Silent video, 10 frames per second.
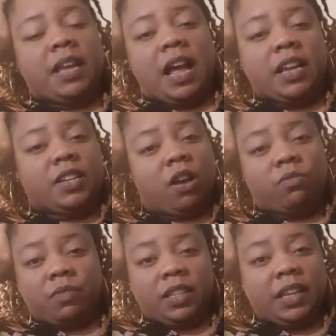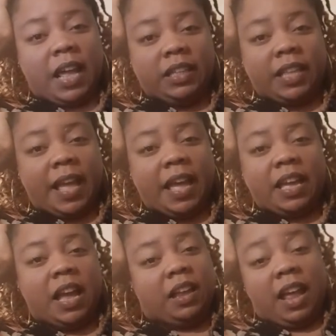I don't really like that.
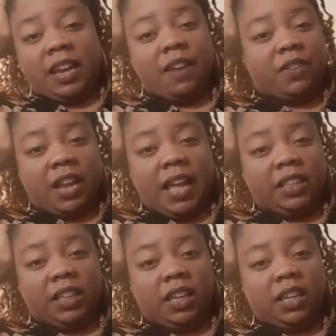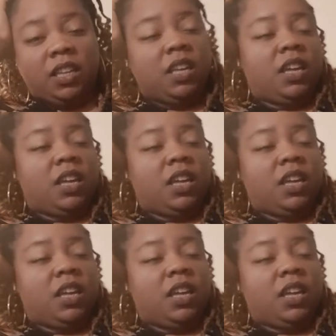I never liked it.